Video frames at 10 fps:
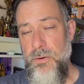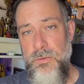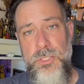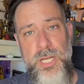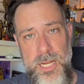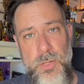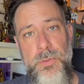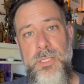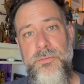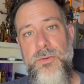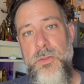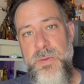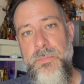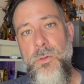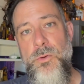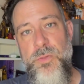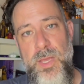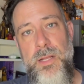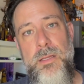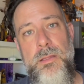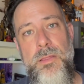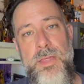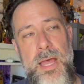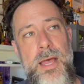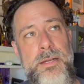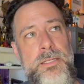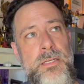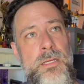genuinely, for the people who think that